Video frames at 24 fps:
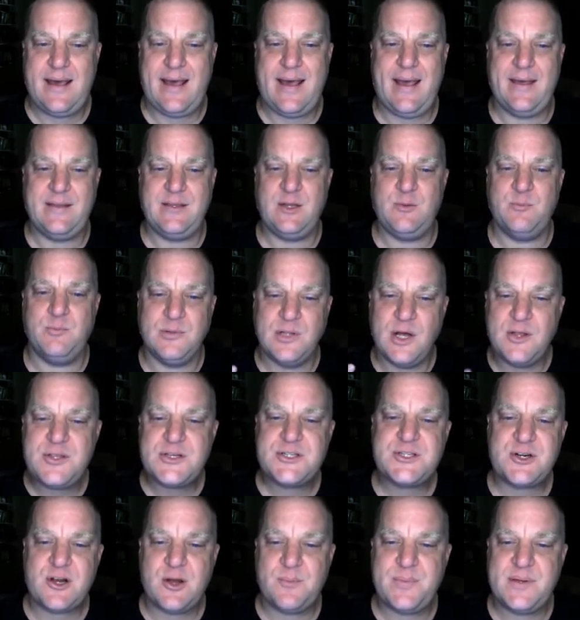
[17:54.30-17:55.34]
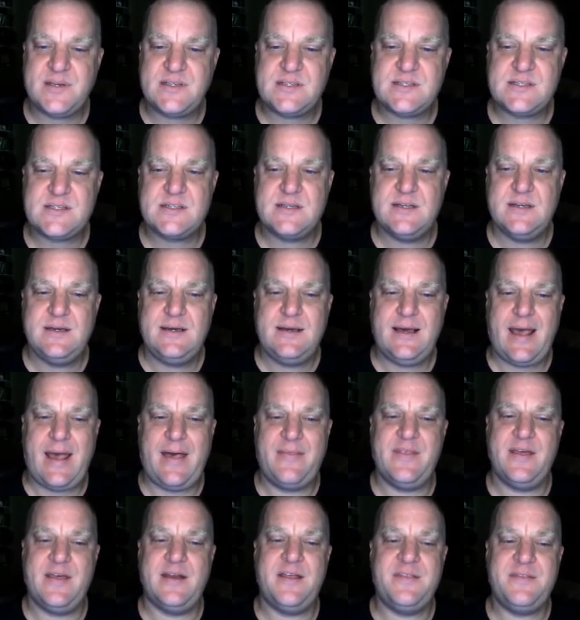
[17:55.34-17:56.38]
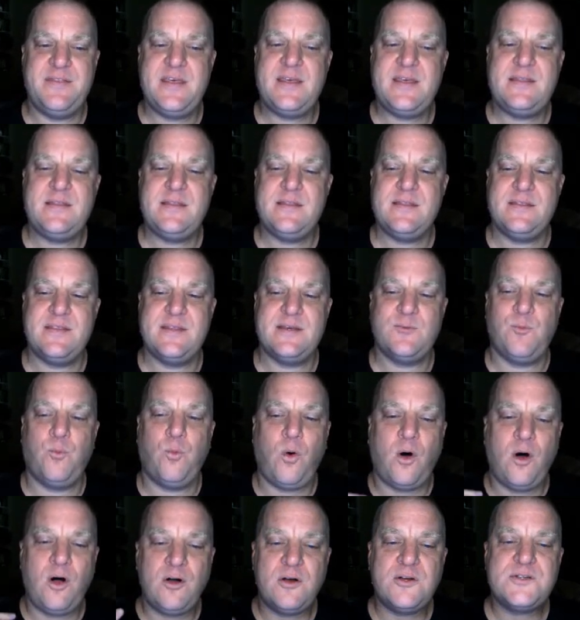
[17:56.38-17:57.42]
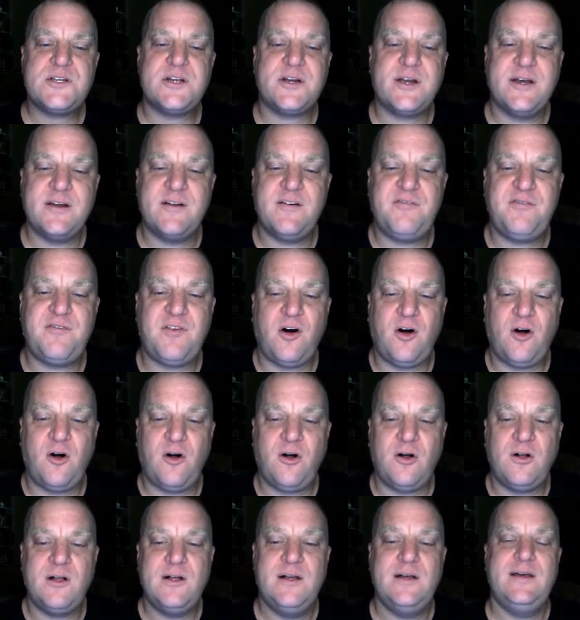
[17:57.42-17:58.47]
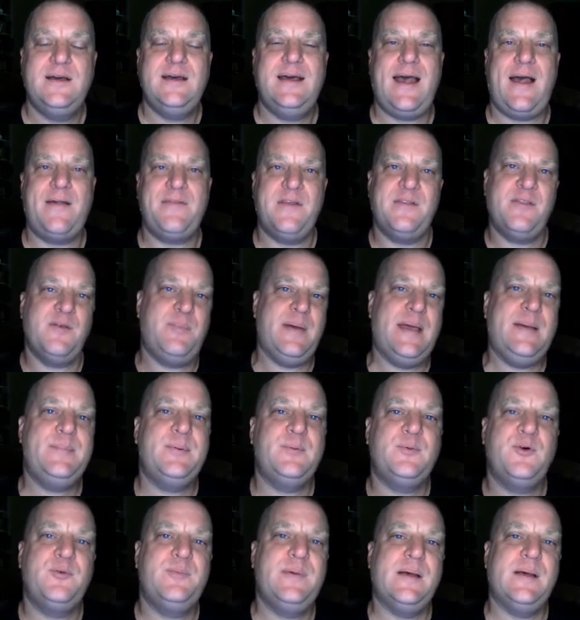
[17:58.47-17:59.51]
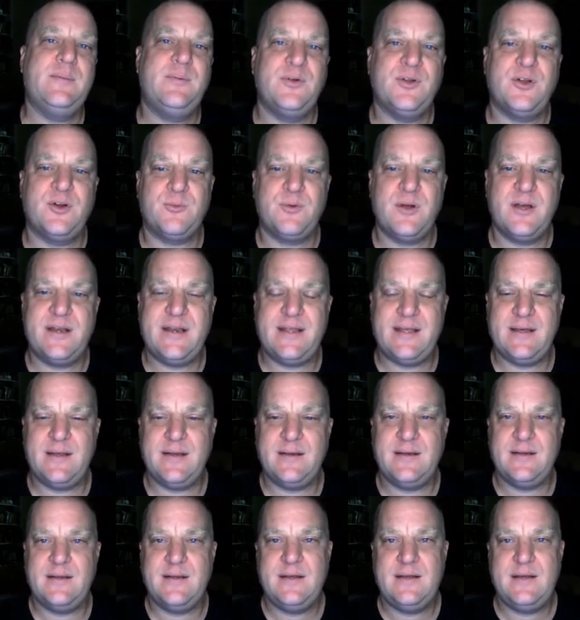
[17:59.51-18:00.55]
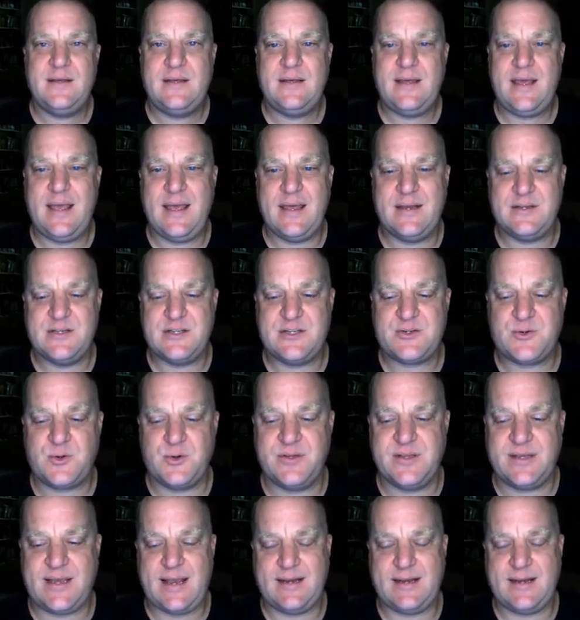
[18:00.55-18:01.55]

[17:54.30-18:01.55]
And you blow the trumpets. And then the walls are going to fall. And then the people will be able to run in and destroy the